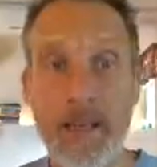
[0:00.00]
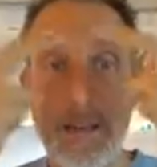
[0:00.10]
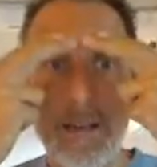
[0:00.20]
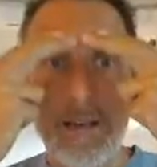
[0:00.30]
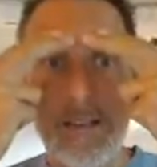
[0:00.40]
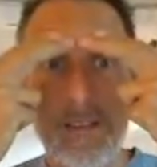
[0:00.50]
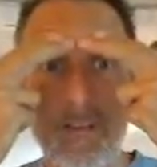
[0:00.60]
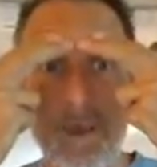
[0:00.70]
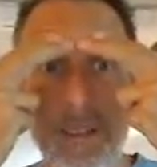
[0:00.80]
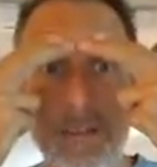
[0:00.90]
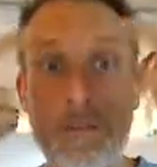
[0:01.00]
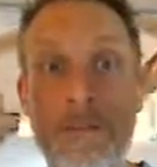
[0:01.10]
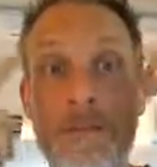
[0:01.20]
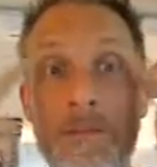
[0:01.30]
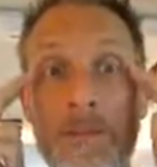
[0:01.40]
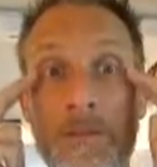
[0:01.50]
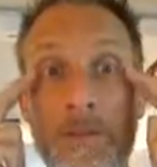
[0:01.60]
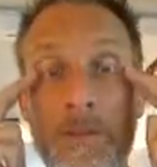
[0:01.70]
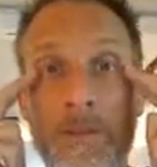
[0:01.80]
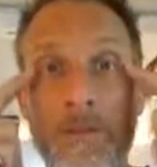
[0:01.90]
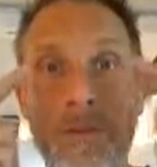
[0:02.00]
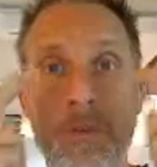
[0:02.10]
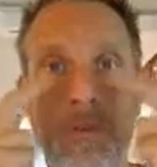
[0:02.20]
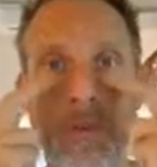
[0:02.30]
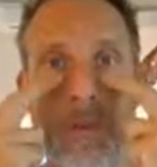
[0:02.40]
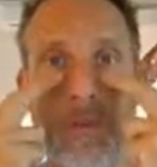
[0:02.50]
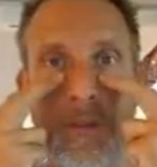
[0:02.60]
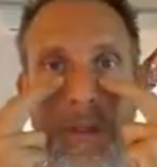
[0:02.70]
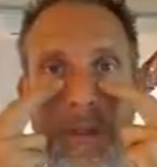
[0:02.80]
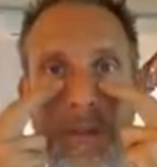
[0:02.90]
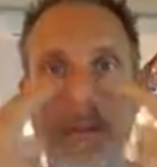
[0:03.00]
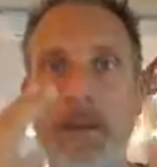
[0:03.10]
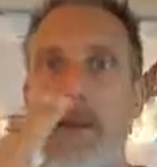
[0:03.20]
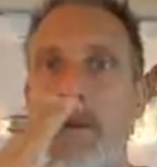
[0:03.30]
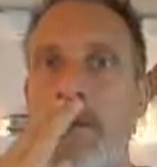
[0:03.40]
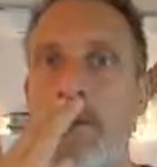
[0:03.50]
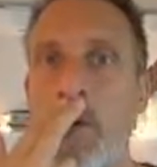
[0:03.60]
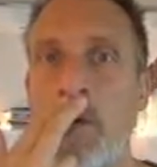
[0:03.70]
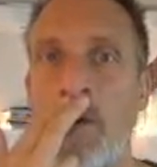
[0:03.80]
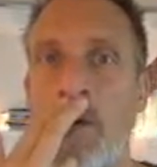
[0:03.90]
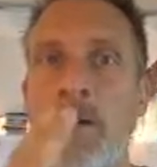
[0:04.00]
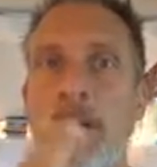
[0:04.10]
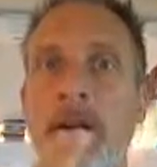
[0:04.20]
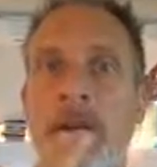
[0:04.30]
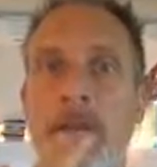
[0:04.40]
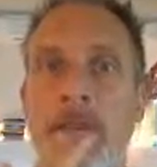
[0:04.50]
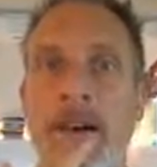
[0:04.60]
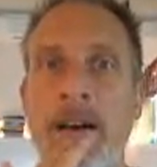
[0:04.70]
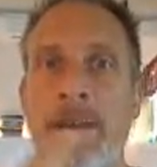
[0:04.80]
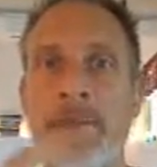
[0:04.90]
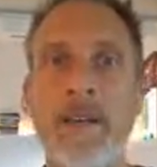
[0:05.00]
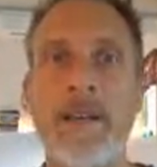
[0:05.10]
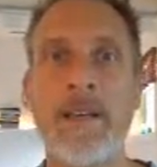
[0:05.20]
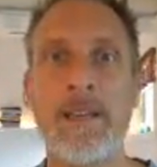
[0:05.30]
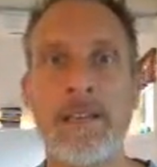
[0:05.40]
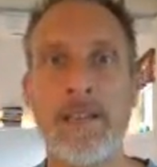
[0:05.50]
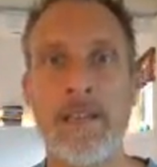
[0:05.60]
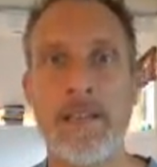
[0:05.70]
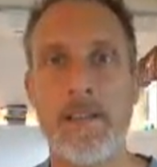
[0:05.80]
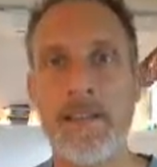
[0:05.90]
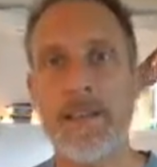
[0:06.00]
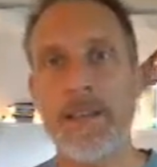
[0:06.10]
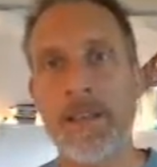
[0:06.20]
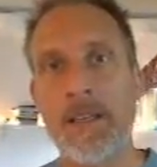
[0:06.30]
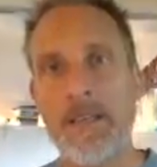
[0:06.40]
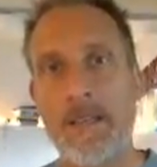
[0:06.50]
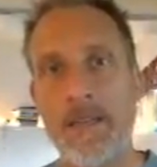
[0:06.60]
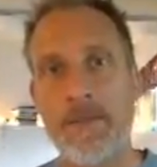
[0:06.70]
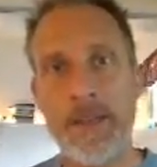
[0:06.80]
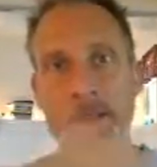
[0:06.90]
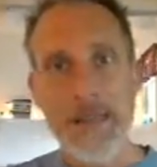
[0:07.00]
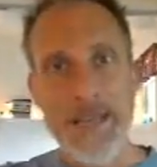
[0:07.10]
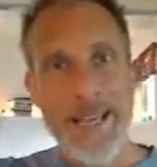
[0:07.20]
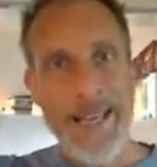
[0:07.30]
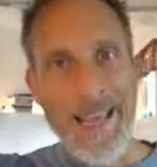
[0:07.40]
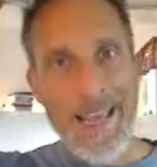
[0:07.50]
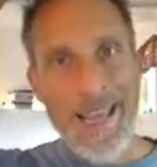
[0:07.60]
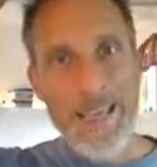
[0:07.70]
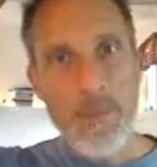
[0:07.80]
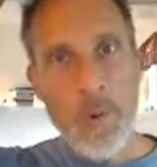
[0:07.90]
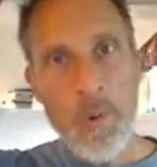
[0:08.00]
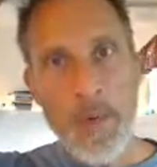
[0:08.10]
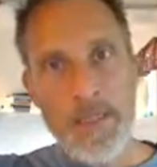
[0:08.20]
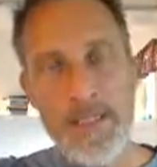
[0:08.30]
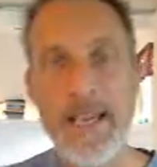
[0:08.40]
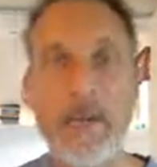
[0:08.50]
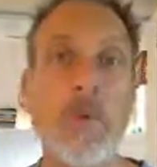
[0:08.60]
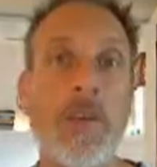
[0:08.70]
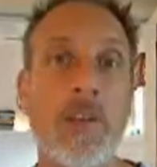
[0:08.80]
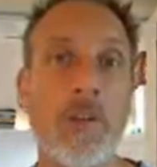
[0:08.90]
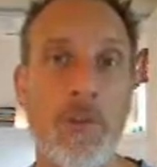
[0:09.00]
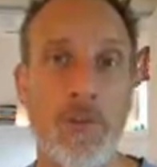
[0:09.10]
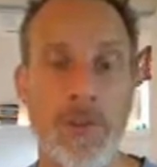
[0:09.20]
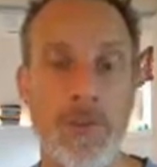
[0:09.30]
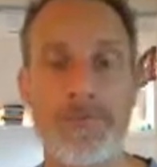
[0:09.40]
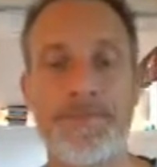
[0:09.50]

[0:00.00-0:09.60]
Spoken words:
there's 1, 2, 3, 4, 5, 6, 7, 8 points that we use.